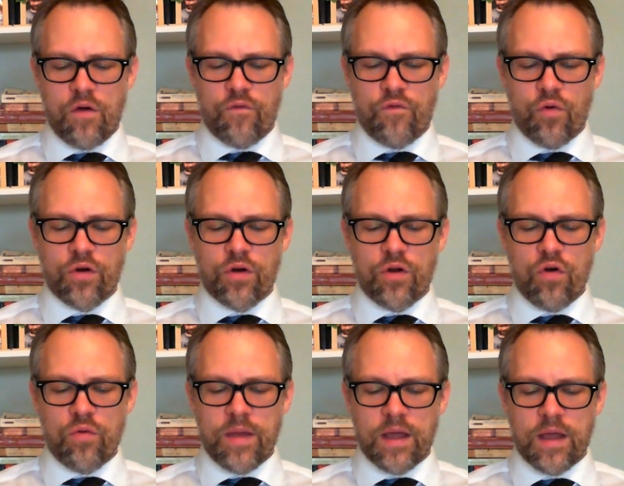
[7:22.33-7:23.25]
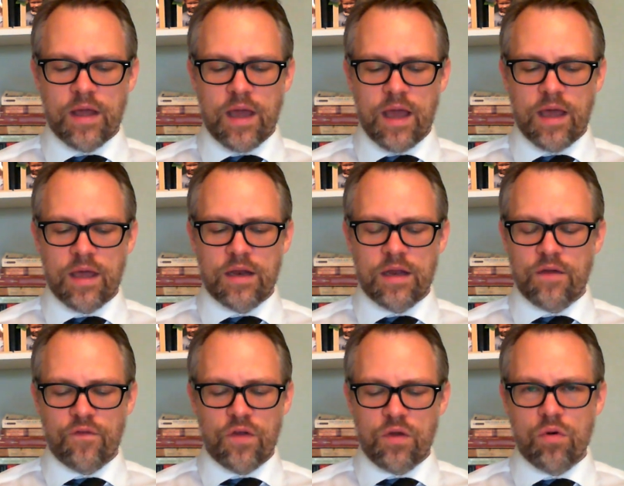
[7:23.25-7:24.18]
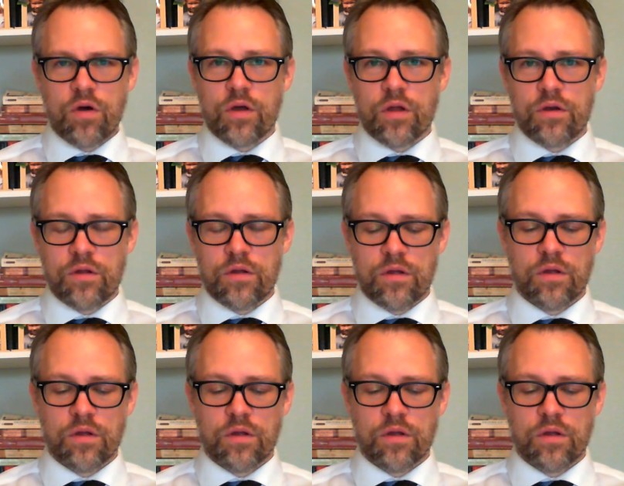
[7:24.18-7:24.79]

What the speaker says: For no man can, if he would,